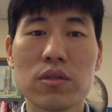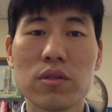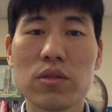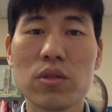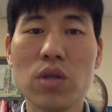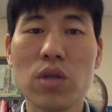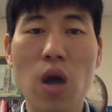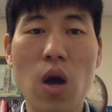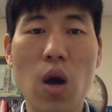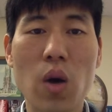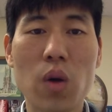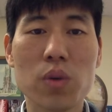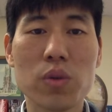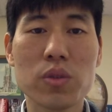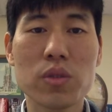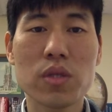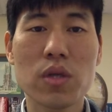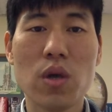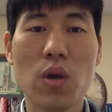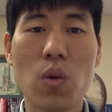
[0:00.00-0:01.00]

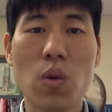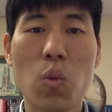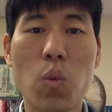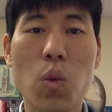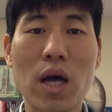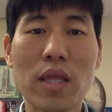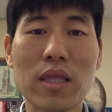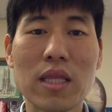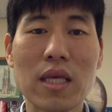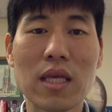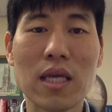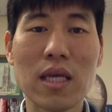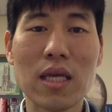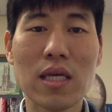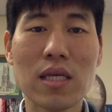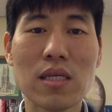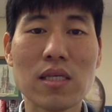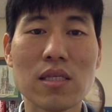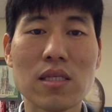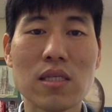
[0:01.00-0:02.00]
knows what
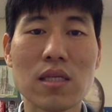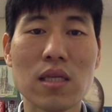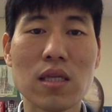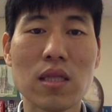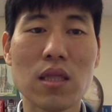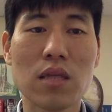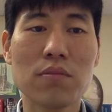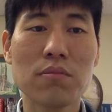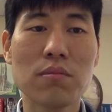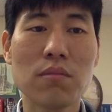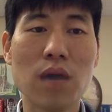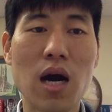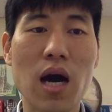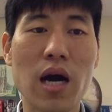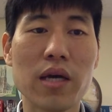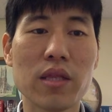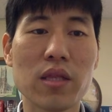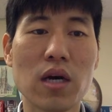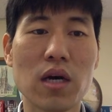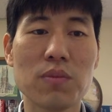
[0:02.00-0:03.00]
is the
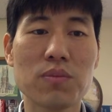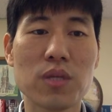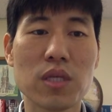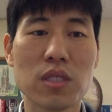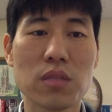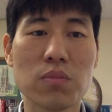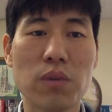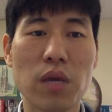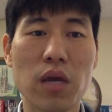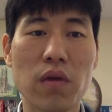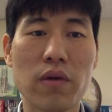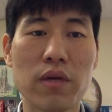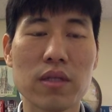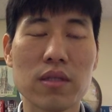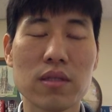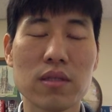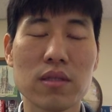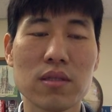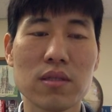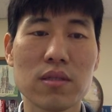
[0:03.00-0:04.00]
mind of the Spirit.